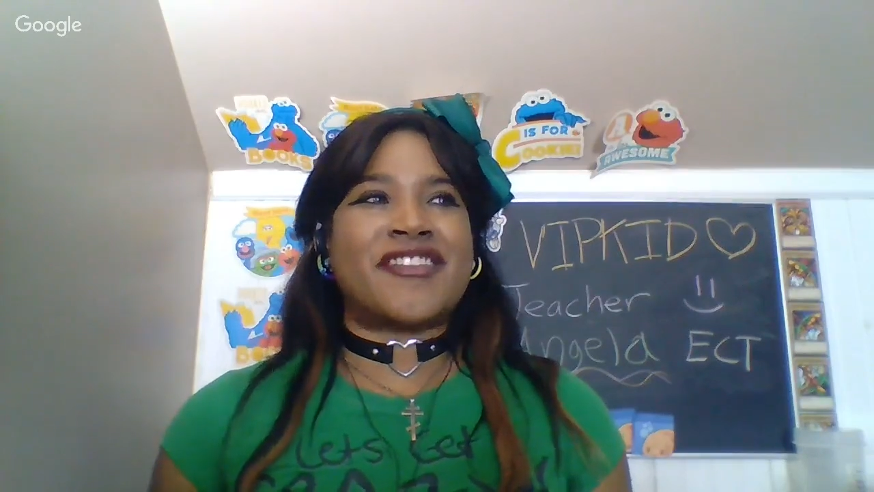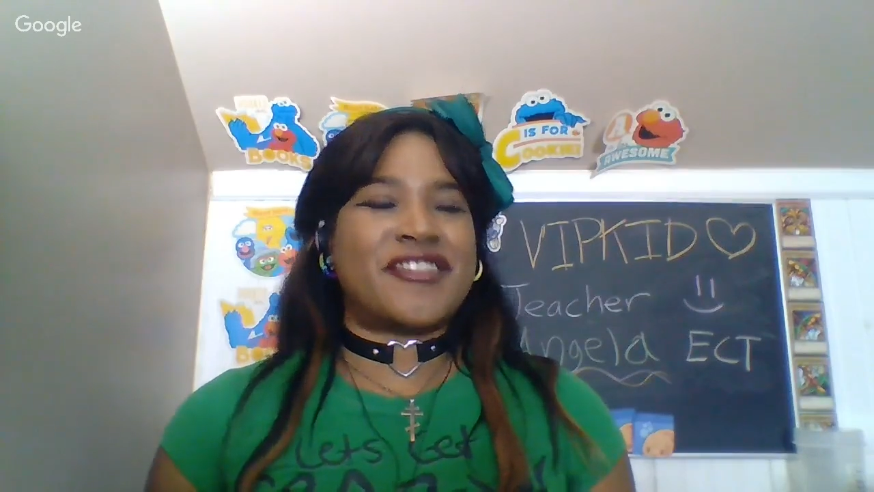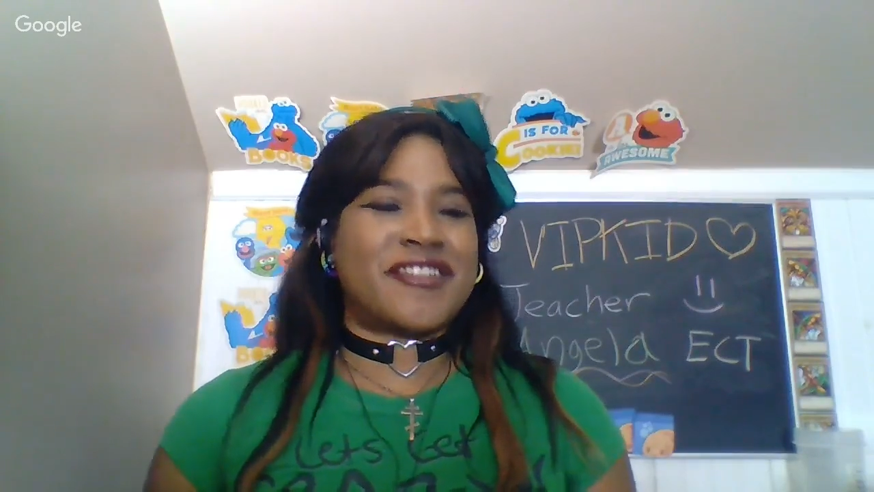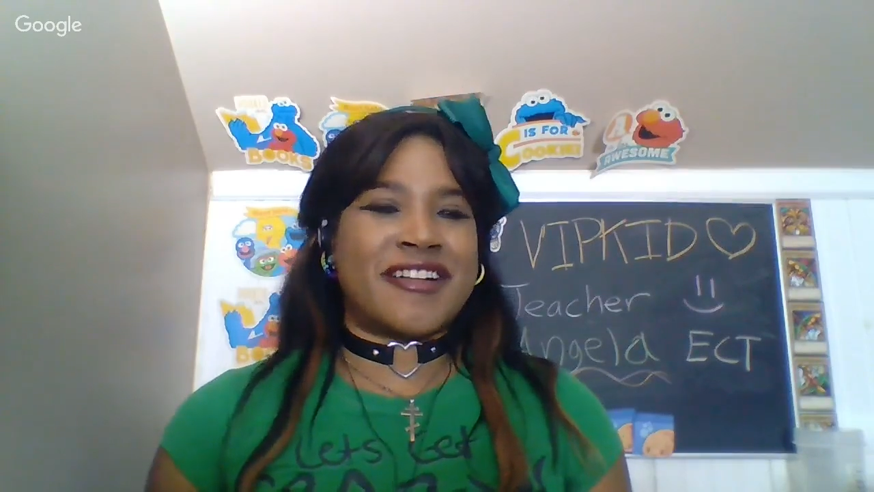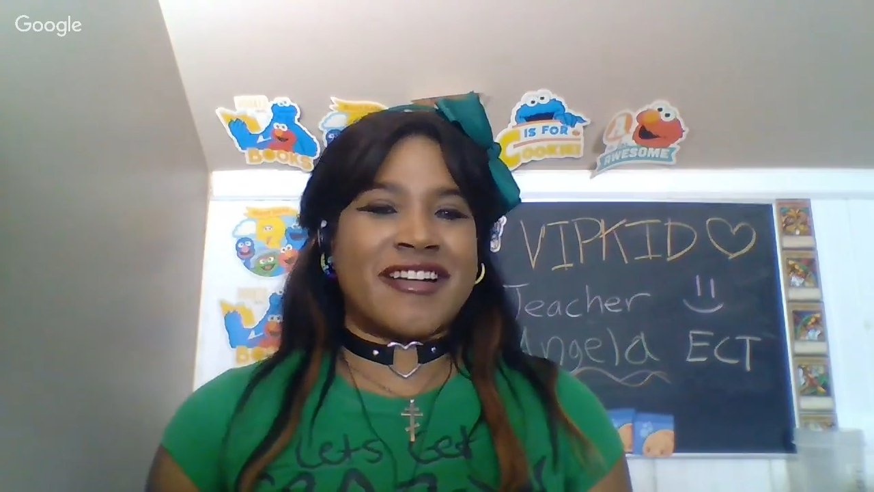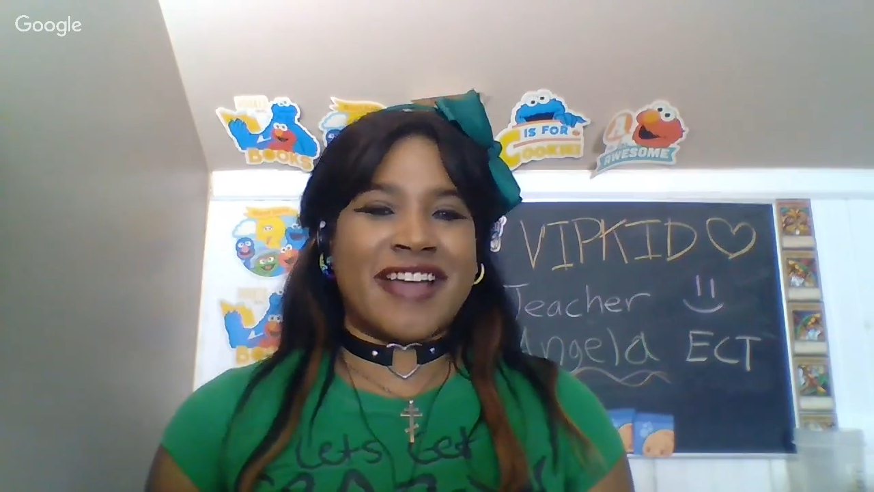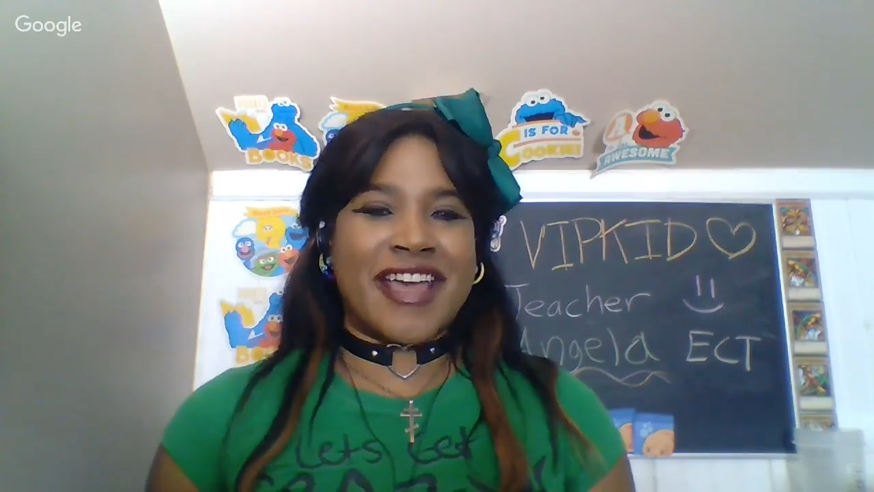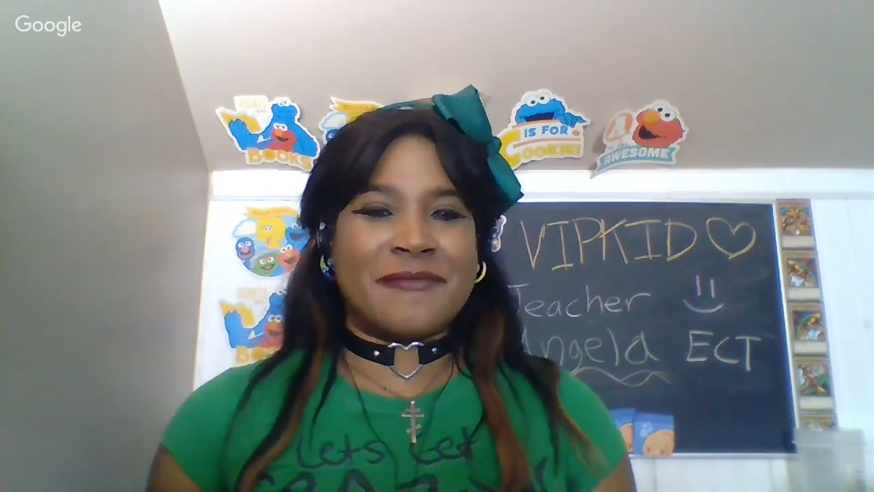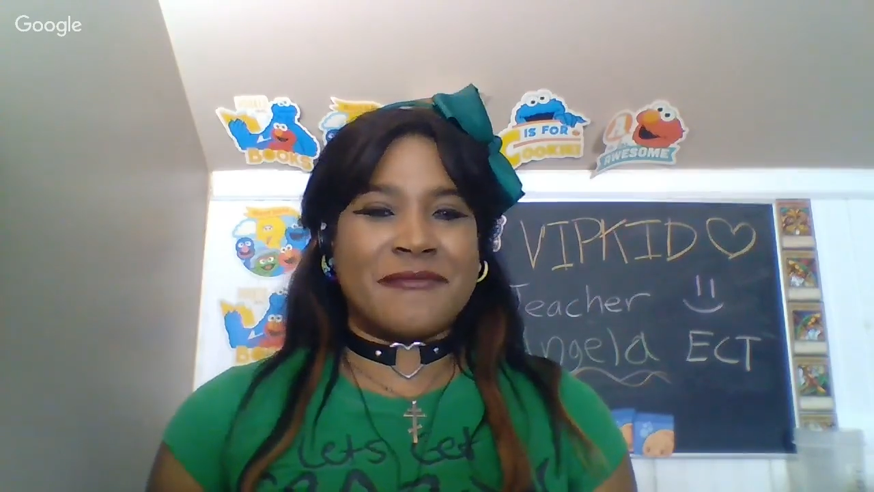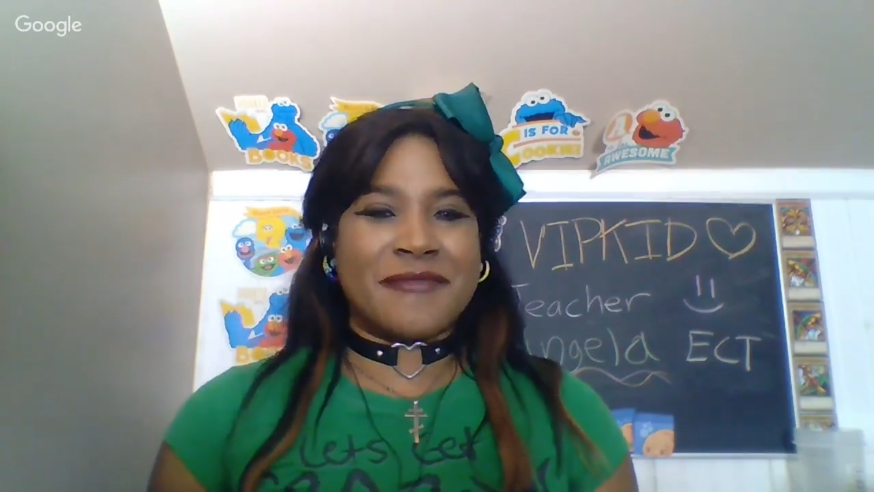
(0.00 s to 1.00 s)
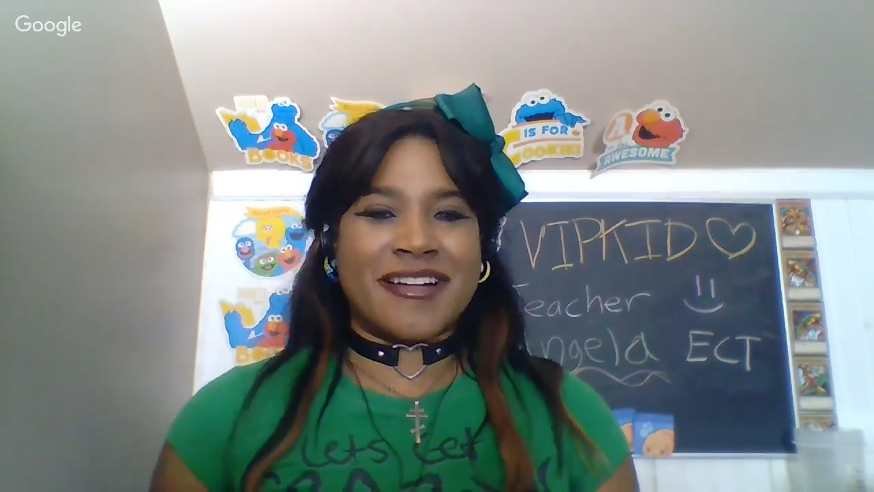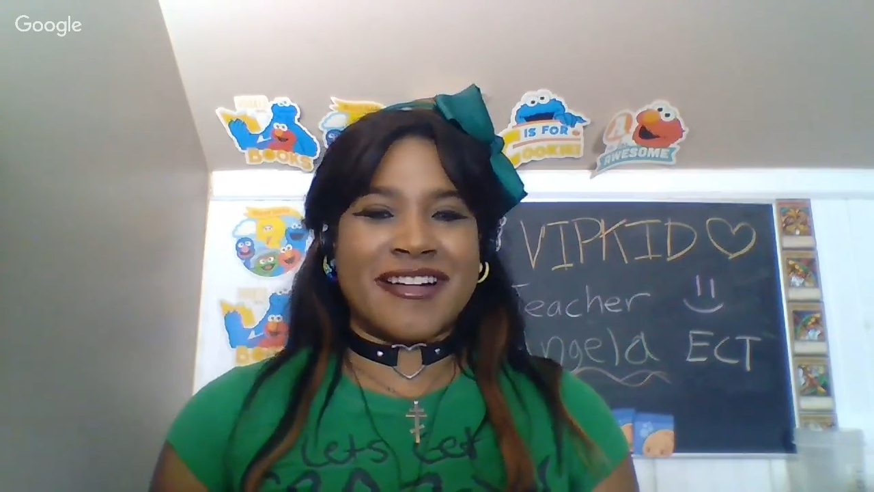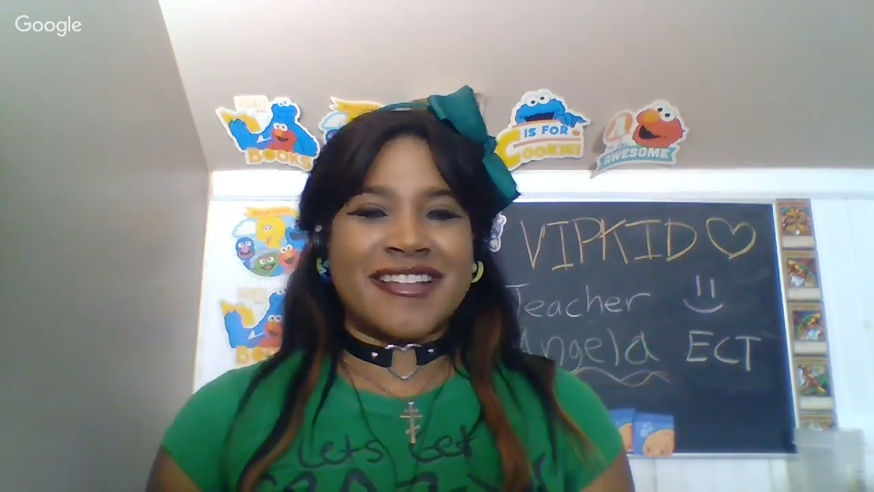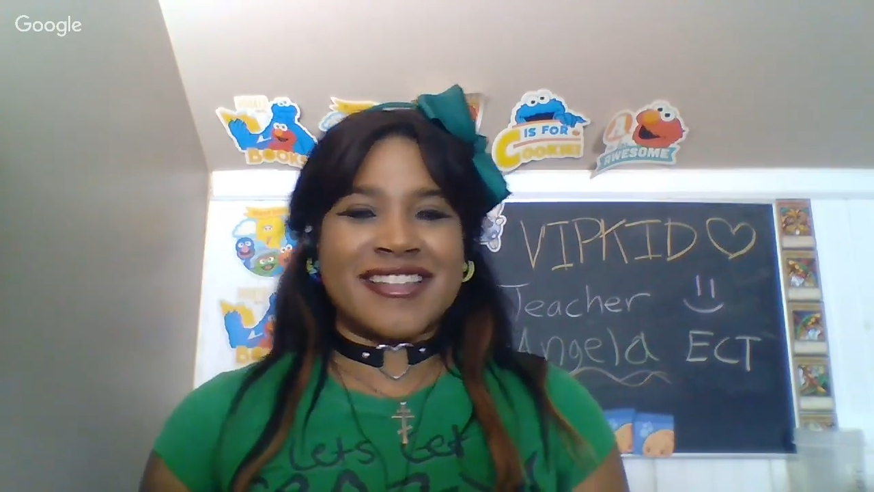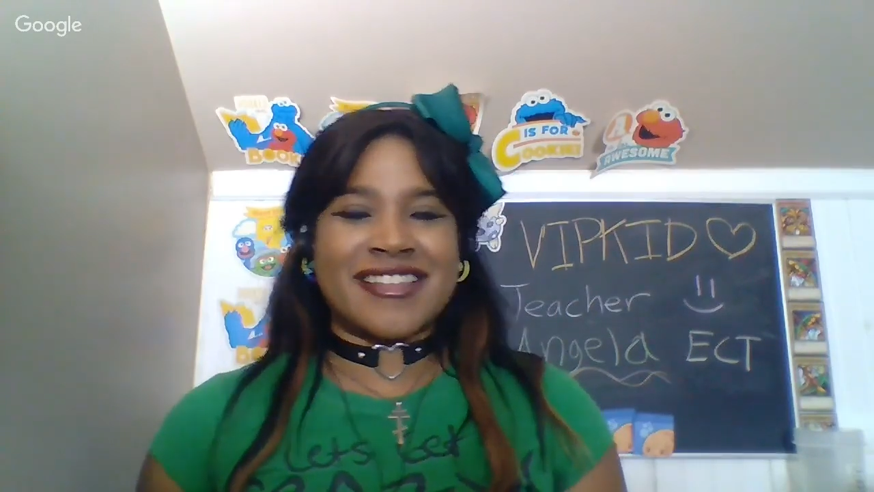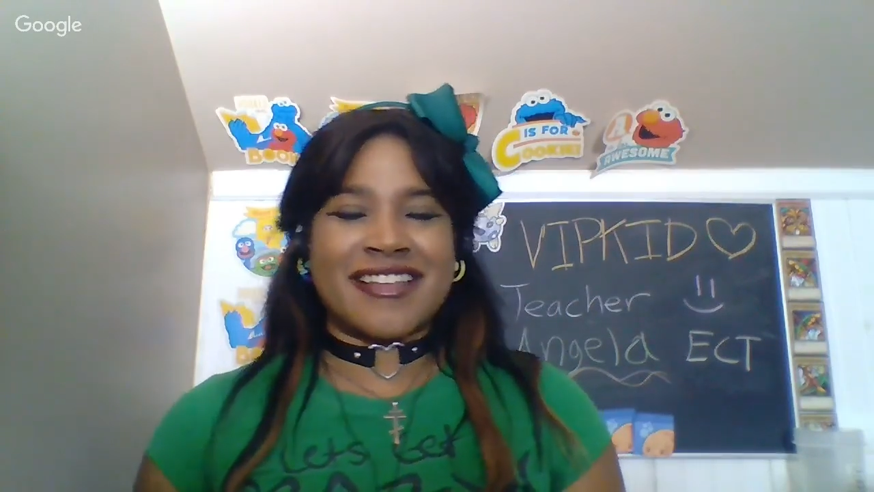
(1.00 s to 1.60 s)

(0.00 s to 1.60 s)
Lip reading: sure it works.